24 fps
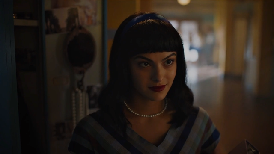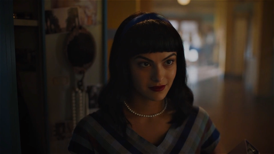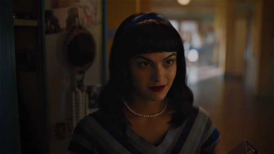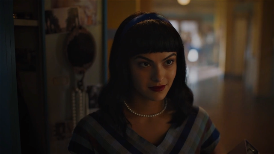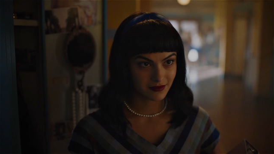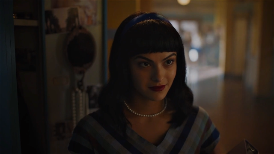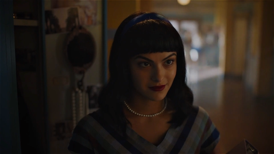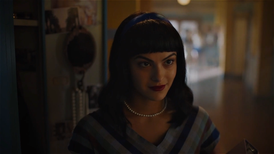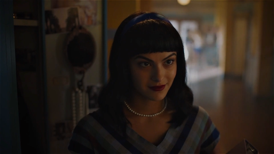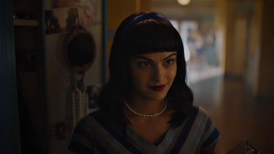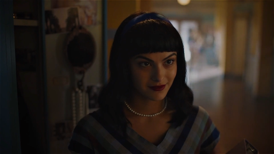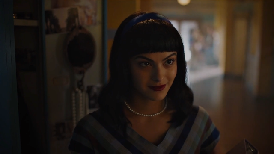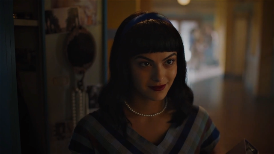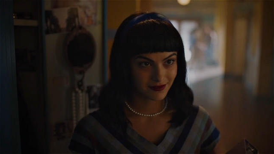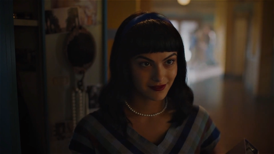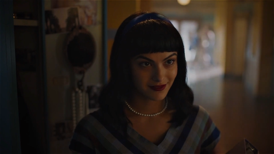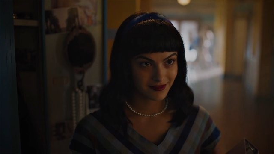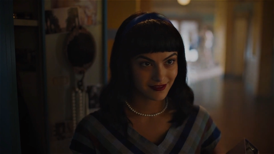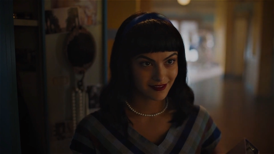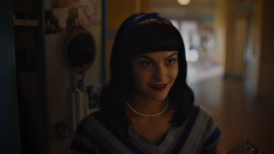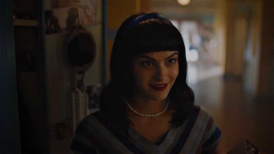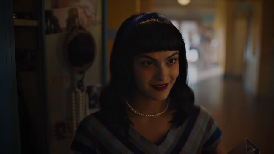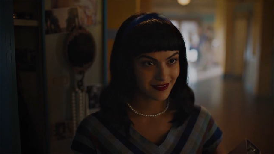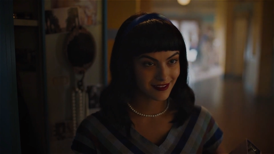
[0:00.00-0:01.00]

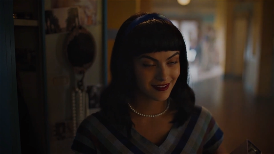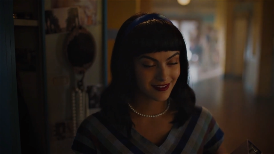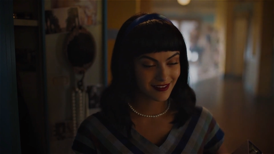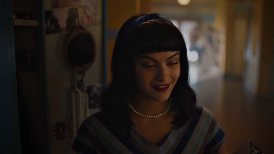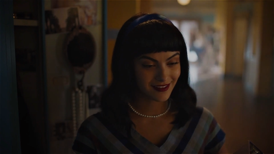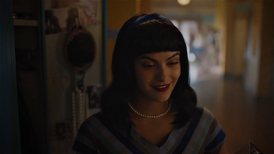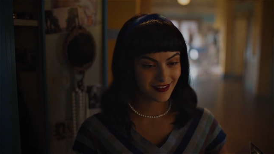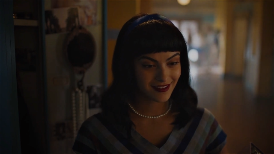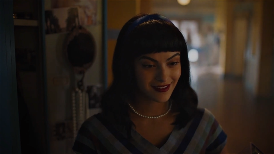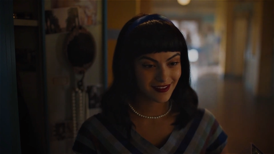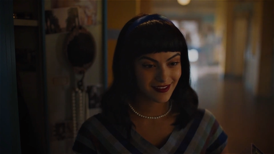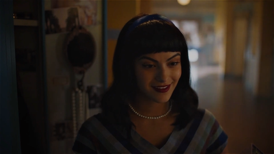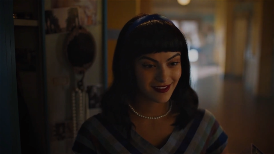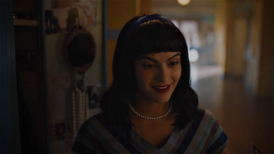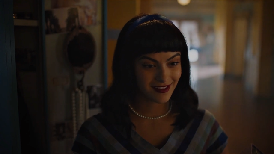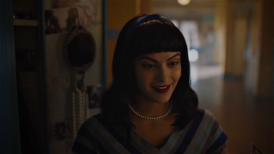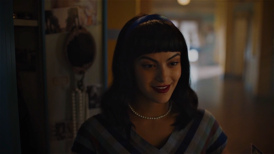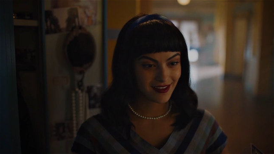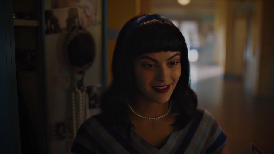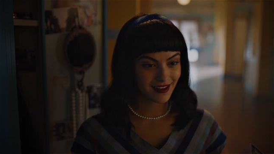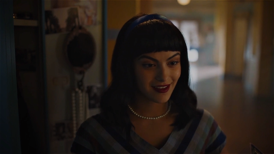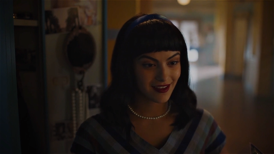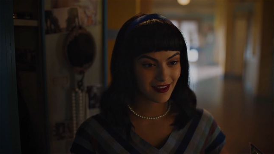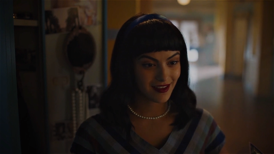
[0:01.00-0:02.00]

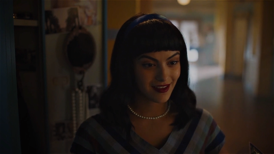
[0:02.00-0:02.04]
Nothing is said.